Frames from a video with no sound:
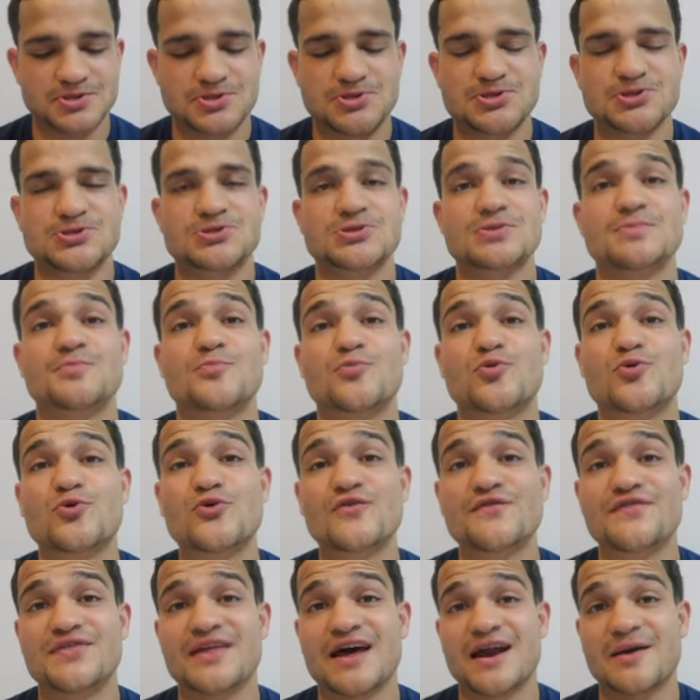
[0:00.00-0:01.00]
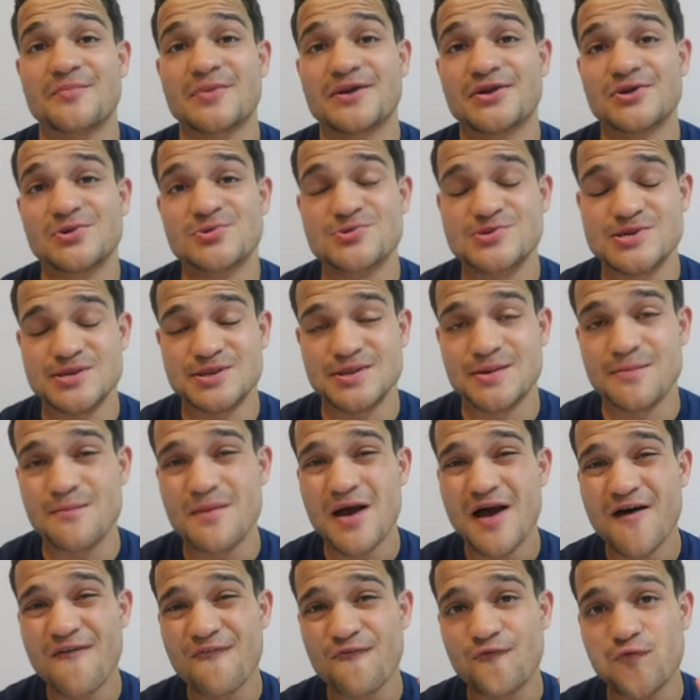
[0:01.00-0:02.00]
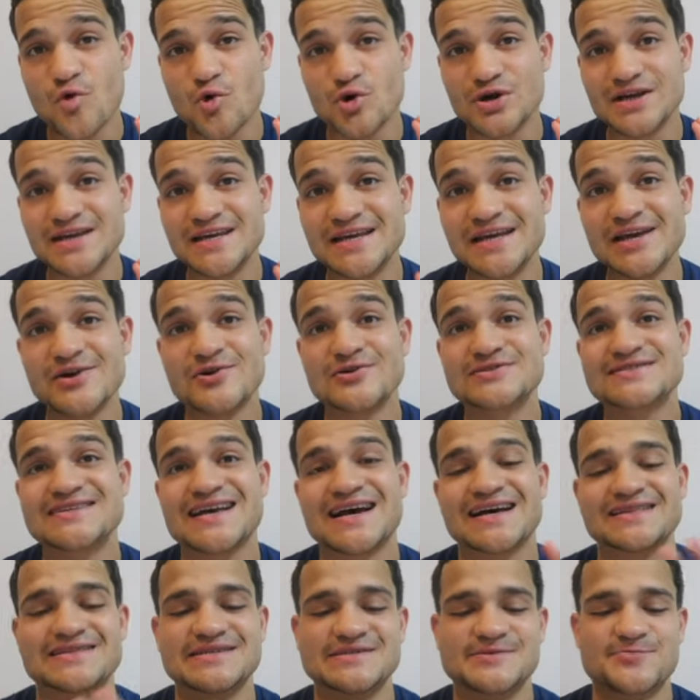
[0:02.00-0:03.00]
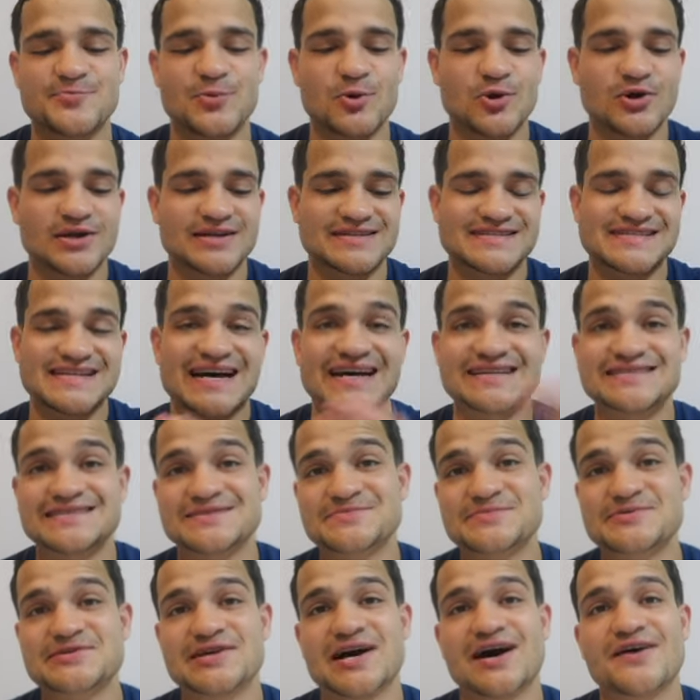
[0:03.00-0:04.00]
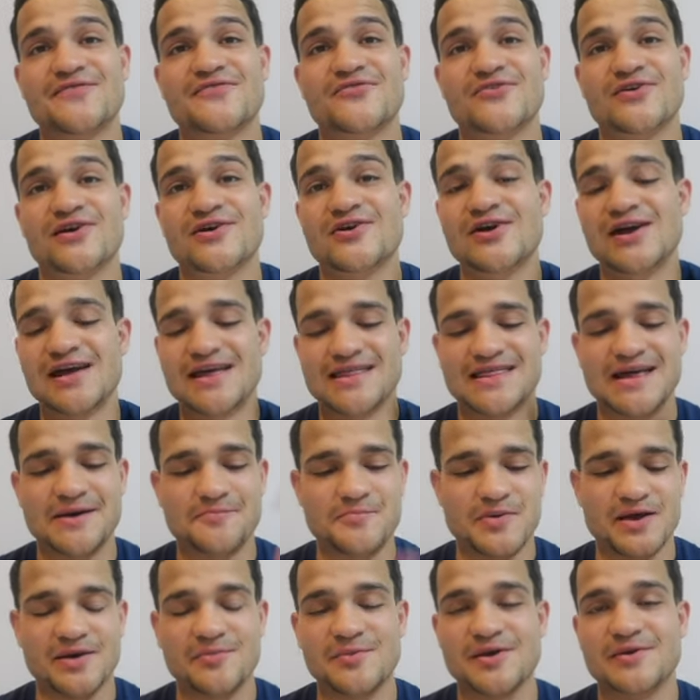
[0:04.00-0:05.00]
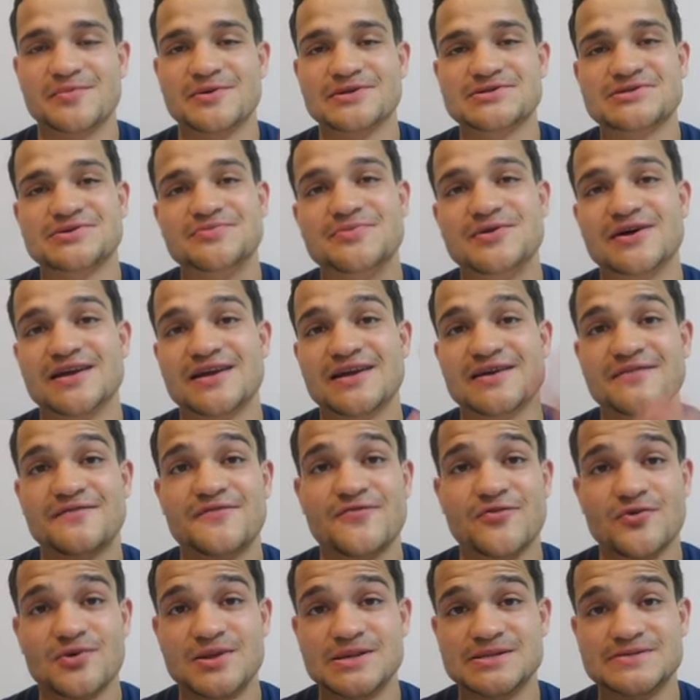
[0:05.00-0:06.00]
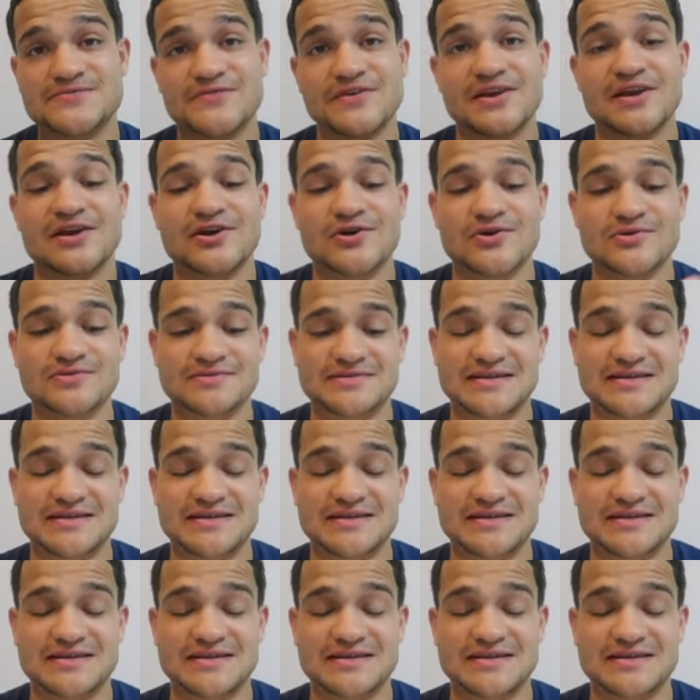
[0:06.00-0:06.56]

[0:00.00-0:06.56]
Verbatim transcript: Just some proof that I've been using them for years at this point. It's not some software that paid me a bunch of money for this video.